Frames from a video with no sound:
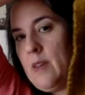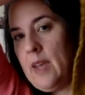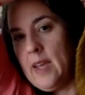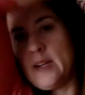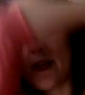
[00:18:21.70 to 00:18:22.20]

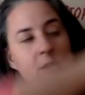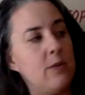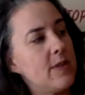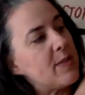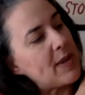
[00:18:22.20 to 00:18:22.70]
And I
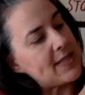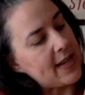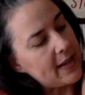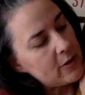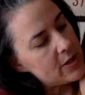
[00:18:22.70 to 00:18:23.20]
used my
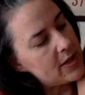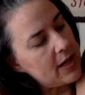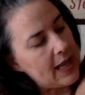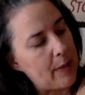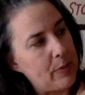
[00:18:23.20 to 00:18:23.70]
tailor's
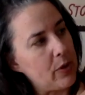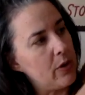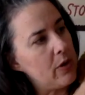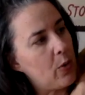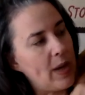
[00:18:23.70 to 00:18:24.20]

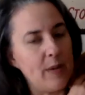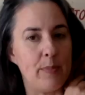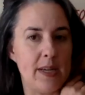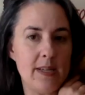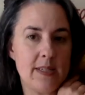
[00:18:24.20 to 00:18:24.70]
clapper quite a
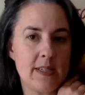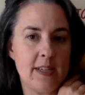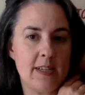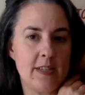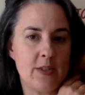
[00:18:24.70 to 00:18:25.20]
bit
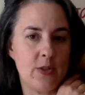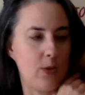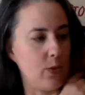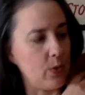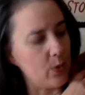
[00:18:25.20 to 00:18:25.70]

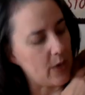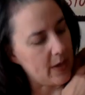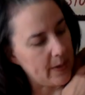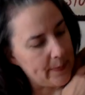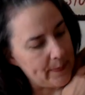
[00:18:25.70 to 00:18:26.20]
to
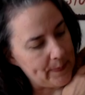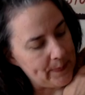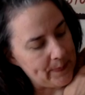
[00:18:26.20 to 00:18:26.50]
um,